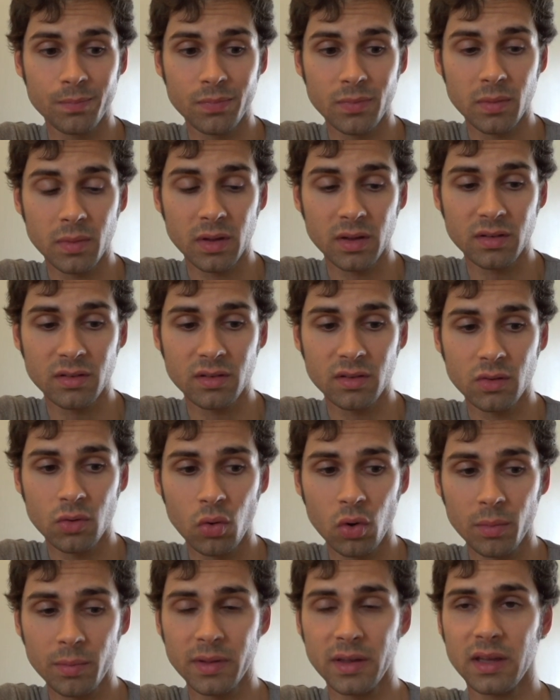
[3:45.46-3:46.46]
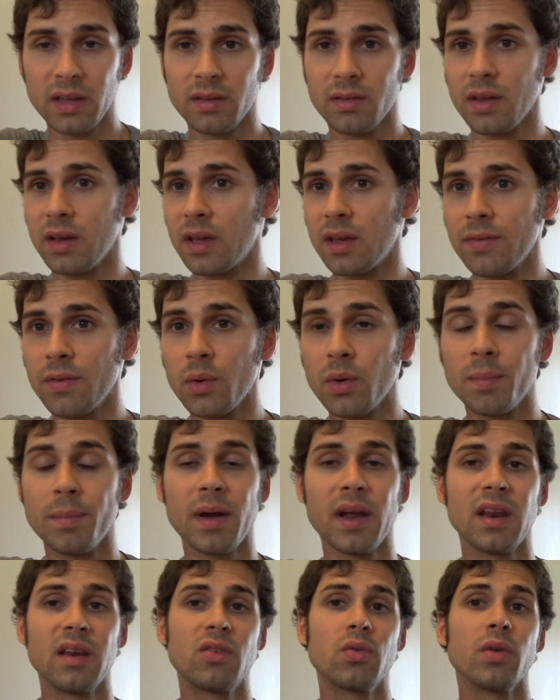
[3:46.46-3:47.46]
because normally, like, if you would
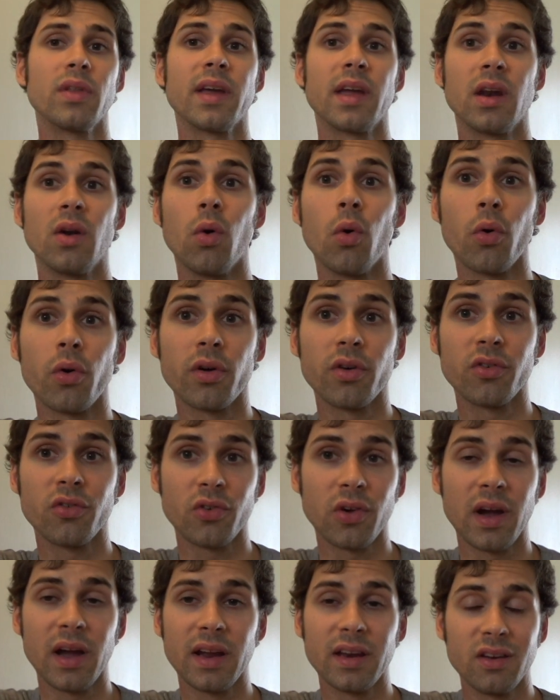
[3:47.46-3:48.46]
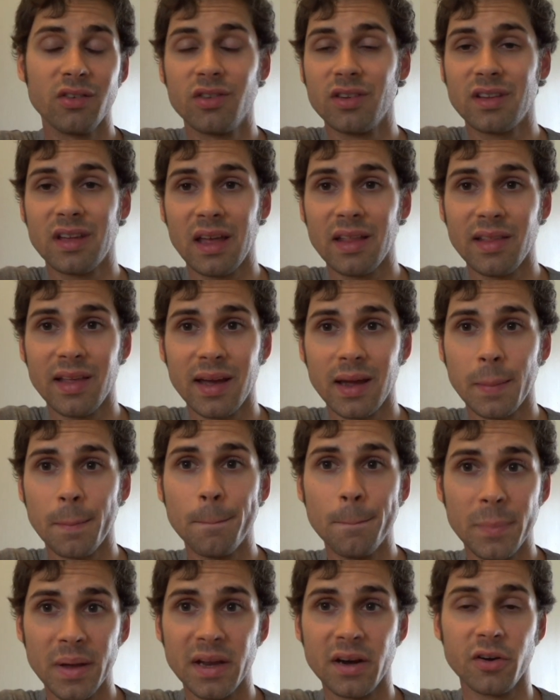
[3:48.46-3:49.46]
bite into like an orange rind, you just get like
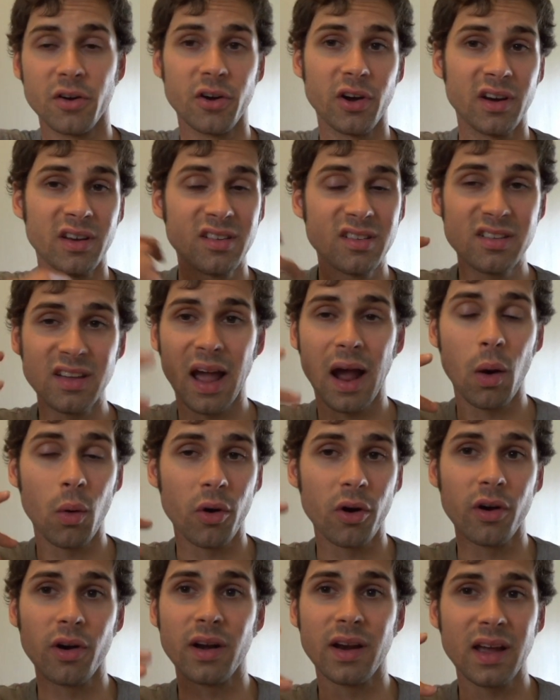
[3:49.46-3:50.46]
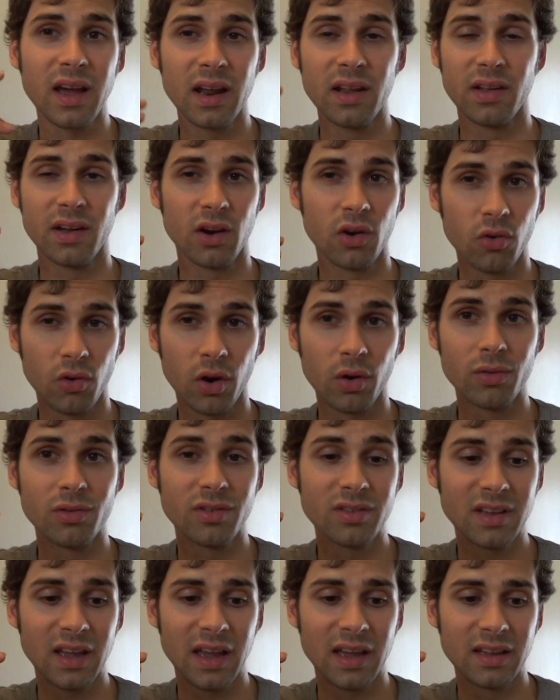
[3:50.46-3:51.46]
bitter and sour and kind of like
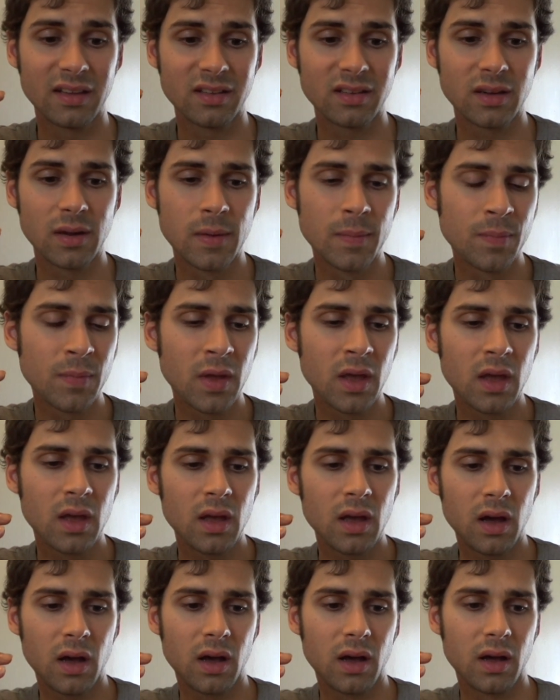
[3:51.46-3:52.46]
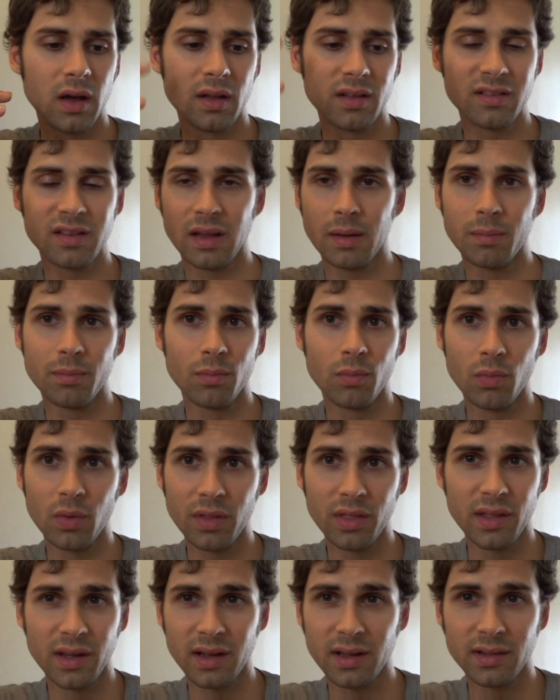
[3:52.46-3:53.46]
gross taste. Same
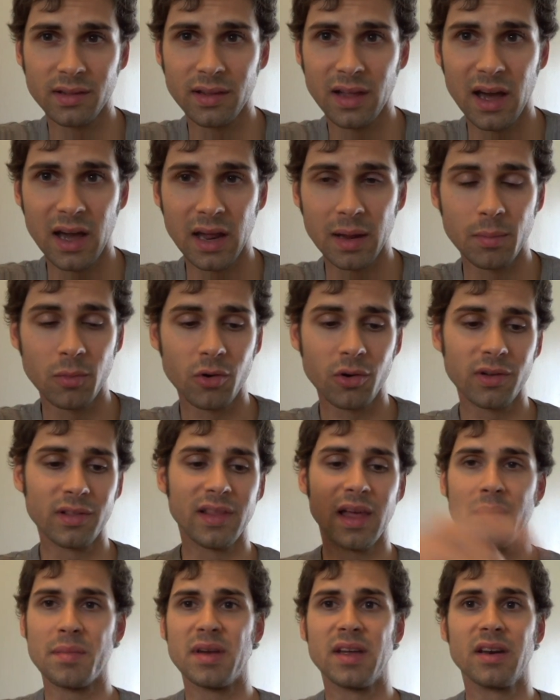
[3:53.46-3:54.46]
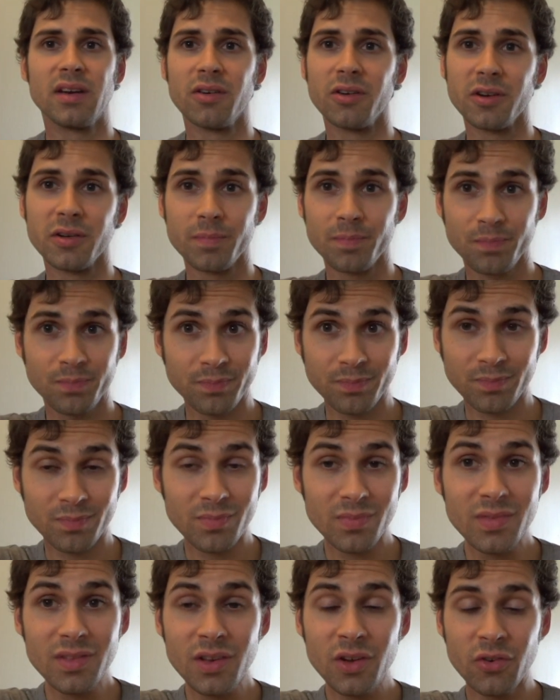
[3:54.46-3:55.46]
with like a lime or a lemon or
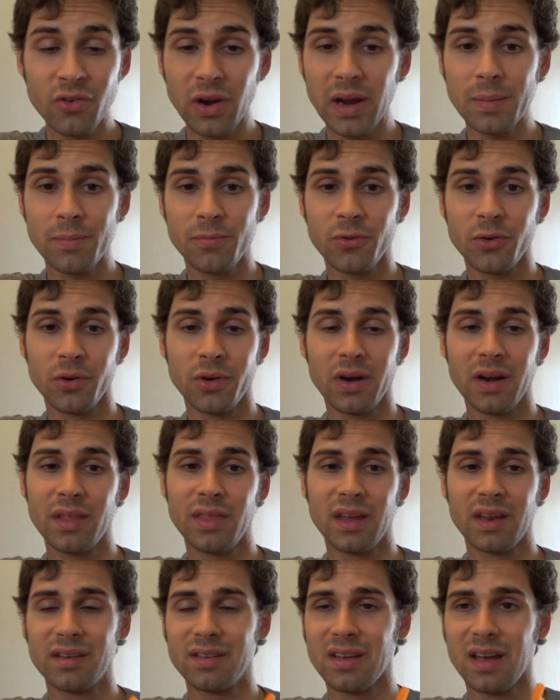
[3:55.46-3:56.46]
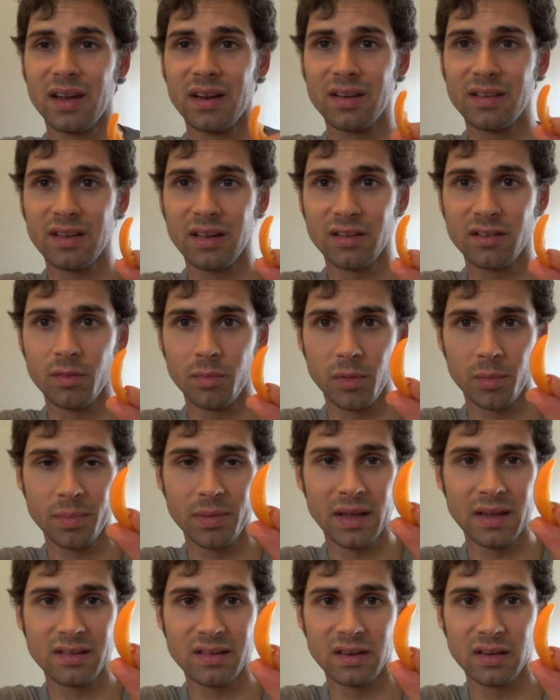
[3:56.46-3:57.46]
grapefruit or anything. It's not super
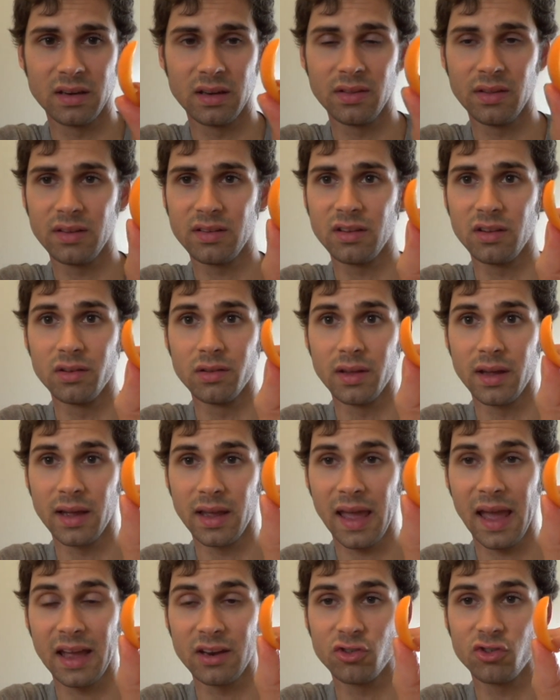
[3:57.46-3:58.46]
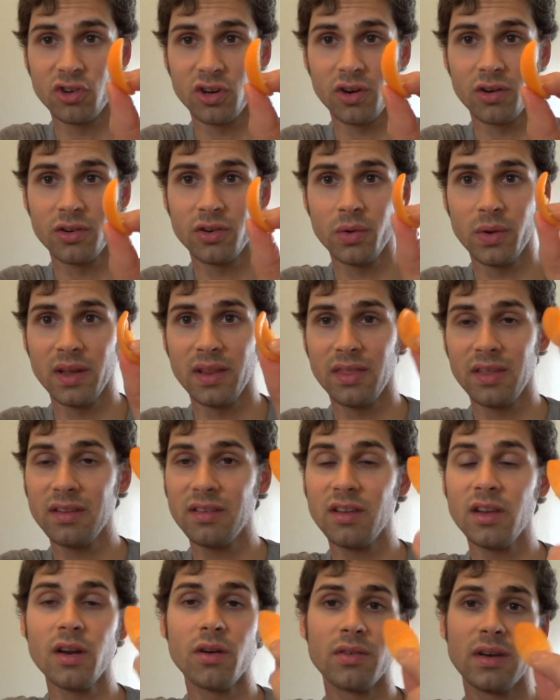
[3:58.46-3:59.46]
pleasant unless you like add sugar to it.
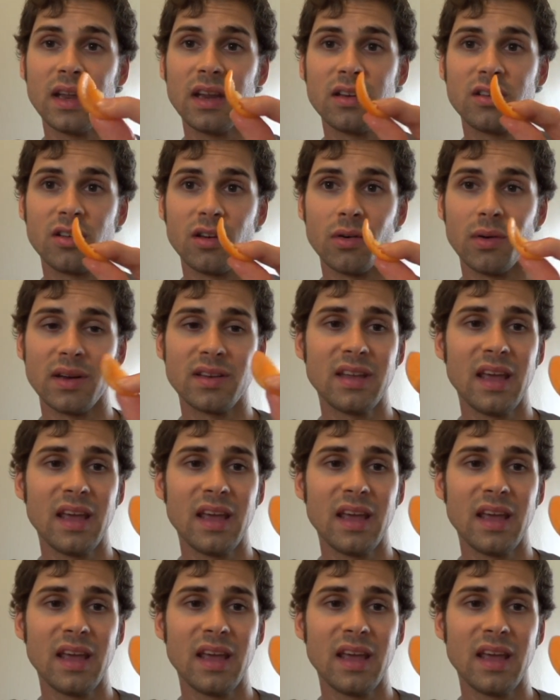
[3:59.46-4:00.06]
This you don't need to. It